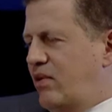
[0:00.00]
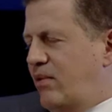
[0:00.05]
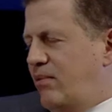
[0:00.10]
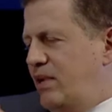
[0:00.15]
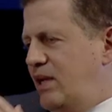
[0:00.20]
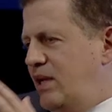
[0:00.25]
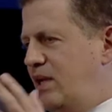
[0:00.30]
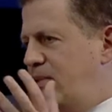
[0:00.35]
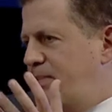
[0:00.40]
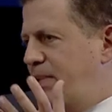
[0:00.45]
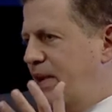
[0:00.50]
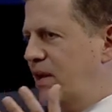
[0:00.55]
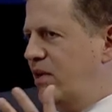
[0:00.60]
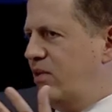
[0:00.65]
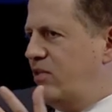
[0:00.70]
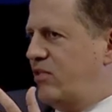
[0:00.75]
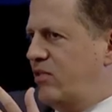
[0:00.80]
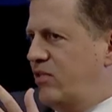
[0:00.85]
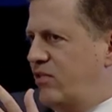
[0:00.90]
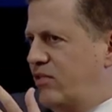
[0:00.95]
I mean,
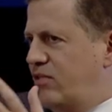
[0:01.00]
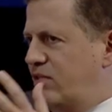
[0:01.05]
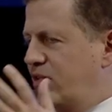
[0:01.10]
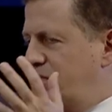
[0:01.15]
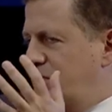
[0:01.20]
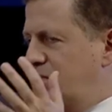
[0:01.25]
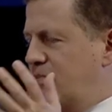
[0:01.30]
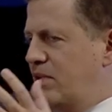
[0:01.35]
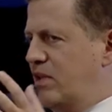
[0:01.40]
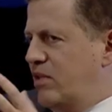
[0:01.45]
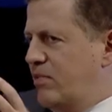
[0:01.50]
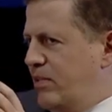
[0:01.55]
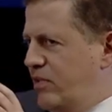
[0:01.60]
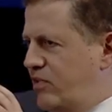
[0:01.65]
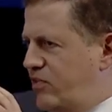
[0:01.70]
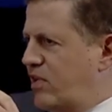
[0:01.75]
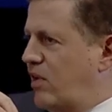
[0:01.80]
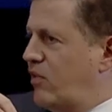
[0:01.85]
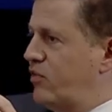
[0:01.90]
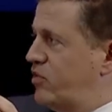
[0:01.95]
independence is a myth, but
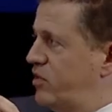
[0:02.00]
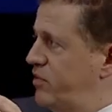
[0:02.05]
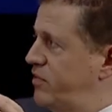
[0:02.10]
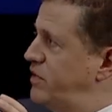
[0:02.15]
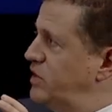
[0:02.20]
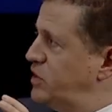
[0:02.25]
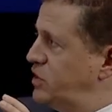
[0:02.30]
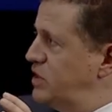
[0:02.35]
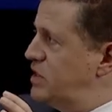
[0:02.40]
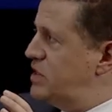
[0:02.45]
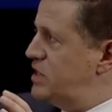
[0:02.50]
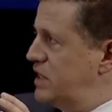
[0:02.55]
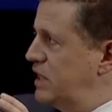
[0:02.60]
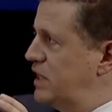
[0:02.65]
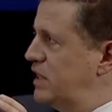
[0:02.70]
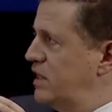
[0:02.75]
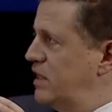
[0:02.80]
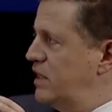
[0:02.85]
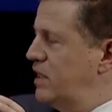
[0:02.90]
self-sufficiency.